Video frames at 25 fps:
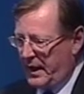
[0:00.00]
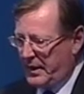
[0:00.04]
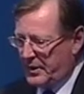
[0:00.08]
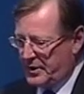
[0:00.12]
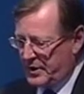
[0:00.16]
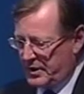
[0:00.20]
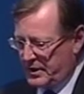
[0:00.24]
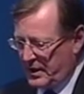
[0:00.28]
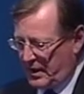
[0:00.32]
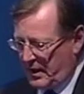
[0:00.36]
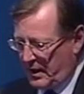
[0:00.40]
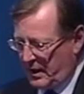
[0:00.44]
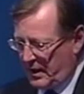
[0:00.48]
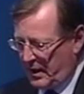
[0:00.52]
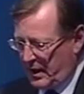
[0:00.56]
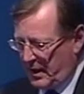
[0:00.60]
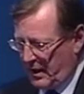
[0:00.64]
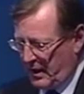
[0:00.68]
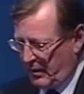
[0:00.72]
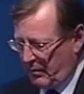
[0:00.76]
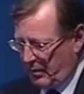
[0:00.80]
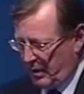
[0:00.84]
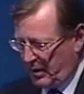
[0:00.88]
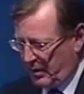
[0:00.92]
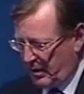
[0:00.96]
its
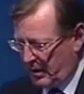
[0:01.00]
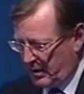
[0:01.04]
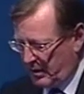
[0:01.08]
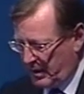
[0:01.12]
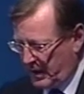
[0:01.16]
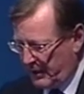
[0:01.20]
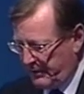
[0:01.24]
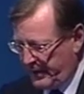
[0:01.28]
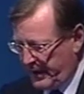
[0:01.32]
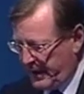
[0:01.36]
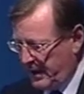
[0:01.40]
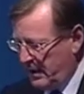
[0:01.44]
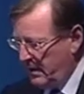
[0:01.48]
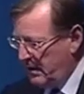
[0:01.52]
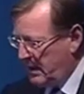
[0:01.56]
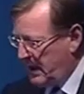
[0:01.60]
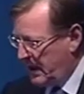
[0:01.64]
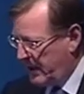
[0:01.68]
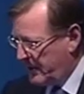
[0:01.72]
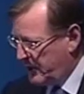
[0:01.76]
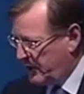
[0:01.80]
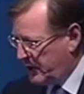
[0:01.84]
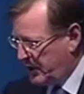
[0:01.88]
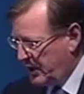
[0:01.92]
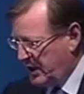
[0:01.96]

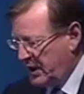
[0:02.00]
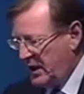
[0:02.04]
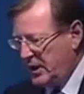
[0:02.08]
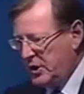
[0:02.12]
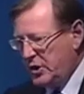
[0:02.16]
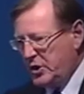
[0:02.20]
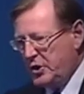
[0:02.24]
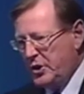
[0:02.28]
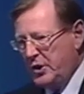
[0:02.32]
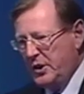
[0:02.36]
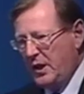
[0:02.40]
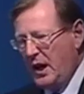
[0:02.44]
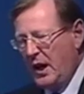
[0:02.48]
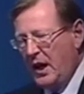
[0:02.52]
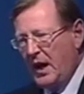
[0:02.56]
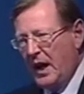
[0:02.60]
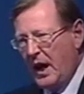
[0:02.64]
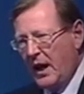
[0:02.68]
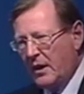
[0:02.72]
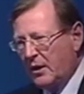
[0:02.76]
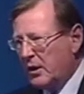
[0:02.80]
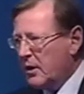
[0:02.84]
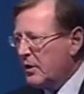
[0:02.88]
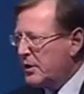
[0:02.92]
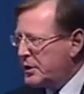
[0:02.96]
living, education,
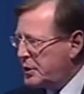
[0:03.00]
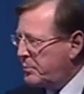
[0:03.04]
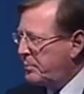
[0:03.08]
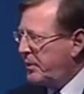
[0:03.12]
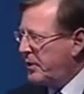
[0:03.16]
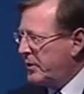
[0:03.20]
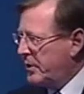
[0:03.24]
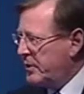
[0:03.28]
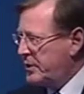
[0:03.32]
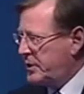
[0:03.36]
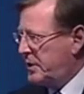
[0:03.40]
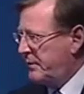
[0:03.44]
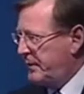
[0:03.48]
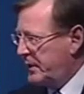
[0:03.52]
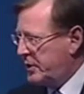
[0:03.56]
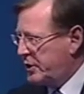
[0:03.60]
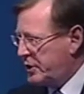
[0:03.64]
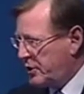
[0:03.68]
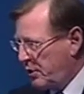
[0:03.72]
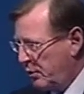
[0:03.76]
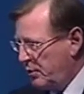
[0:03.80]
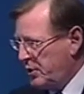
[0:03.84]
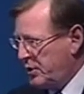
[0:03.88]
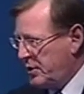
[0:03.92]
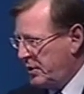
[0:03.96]
and large parts of
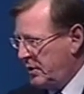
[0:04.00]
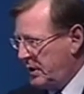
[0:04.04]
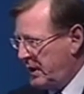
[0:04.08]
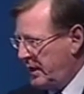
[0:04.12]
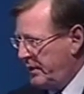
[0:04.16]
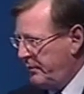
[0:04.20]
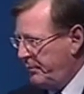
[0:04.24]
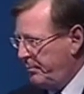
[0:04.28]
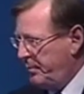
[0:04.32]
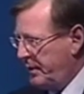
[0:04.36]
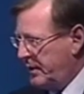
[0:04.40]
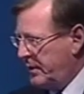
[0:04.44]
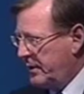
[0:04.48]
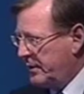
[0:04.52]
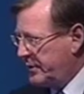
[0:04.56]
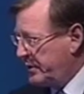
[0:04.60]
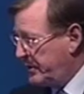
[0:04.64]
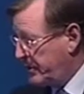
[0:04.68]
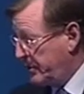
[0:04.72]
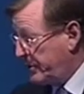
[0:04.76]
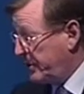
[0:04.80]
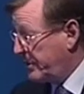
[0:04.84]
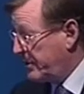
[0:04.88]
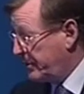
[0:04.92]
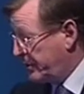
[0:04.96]
its social life,
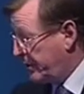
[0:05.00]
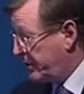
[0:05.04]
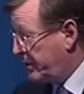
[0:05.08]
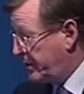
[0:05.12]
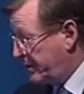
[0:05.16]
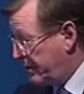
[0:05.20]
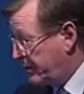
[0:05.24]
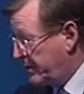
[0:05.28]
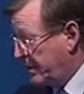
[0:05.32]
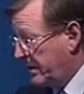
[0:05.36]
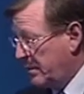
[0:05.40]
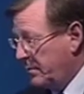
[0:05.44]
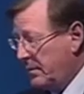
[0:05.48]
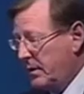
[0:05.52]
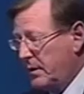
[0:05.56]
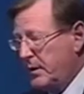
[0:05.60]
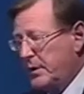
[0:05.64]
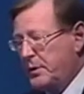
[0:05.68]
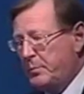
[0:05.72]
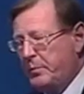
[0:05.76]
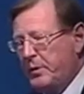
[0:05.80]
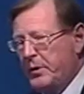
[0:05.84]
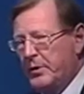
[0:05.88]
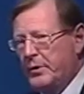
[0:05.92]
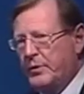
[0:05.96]
because the church has determined
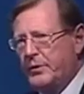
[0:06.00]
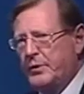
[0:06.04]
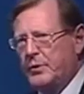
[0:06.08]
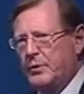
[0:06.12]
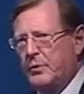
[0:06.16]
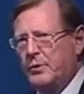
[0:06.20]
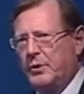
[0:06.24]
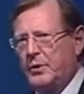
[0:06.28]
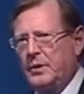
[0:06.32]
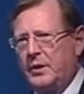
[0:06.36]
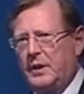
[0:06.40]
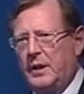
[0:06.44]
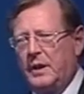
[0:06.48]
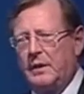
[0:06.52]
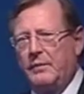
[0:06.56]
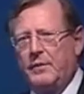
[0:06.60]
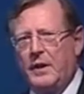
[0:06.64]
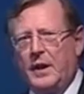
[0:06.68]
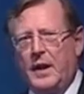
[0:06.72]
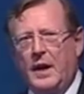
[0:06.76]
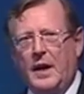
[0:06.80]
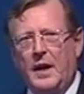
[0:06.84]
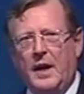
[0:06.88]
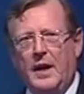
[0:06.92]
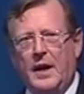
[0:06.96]
large parts of social
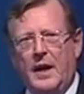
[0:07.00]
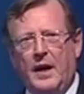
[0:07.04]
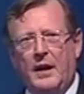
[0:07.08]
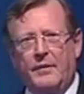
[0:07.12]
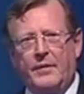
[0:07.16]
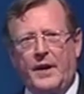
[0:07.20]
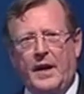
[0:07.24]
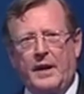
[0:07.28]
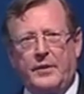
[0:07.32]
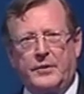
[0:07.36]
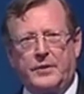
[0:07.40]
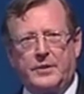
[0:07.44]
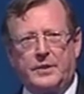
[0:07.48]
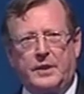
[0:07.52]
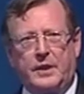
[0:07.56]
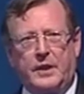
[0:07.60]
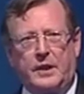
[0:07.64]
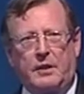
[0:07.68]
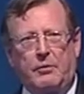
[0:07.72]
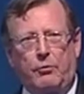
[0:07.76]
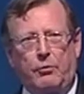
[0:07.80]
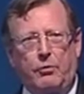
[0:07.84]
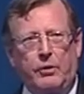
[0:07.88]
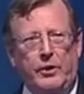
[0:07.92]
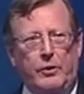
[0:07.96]
life, that
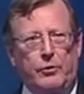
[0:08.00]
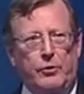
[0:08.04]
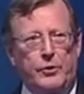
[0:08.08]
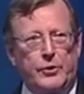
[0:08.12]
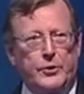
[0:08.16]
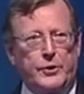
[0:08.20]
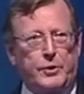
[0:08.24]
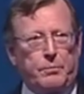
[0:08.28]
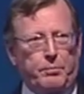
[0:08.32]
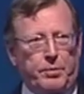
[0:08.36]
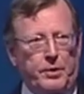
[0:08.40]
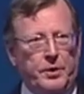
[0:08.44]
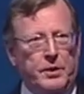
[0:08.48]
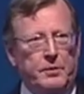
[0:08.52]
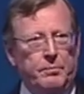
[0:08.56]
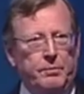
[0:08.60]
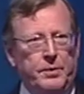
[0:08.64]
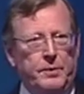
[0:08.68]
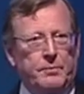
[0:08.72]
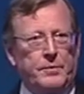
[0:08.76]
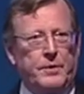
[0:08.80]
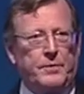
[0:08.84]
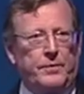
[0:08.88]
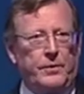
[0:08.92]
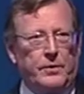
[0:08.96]
creates
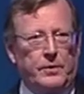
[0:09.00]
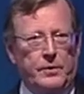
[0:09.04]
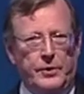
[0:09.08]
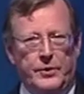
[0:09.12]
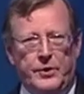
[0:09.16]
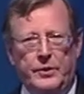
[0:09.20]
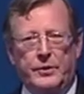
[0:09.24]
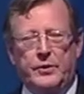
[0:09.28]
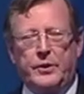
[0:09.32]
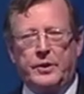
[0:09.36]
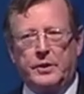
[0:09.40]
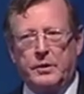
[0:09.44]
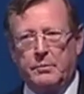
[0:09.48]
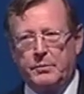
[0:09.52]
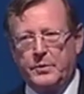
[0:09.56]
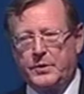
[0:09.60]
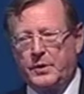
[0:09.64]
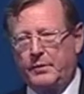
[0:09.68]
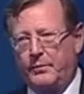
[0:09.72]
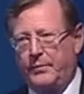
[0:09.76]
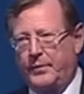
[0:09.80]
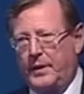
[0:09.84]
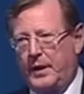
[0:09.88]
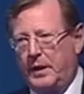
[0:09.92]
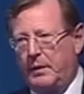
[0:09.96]
problems for us in
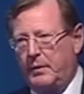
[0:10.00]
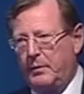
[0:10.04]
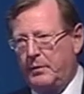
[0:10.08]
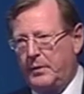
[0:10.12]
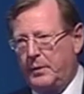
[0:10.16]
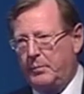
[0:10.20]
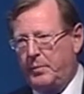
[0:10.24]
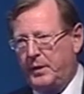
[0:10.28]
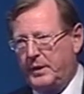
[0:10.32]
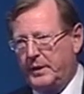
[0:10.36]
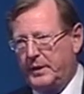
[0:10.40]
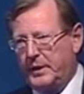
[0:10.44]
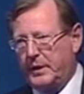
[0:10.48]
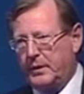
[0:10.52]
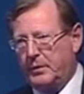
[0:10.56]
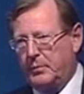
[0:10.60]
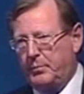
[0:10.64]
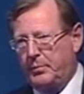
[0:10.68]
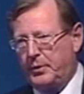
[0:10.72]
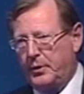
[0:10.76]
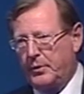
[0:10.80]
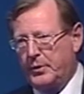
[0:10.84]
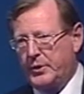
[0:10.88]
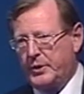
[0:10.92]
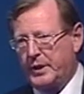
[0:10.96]
terms of the political
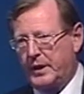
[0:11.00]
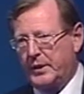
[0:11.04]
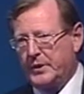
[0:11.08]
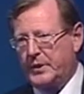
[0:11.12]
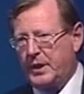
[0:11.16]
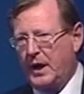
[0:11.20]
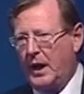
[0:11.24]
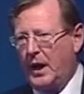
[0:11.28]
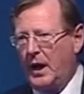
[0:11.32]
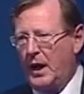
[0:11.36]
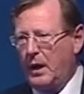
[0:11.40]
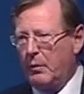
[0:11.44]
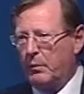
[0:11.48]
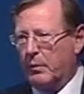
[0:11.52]
process.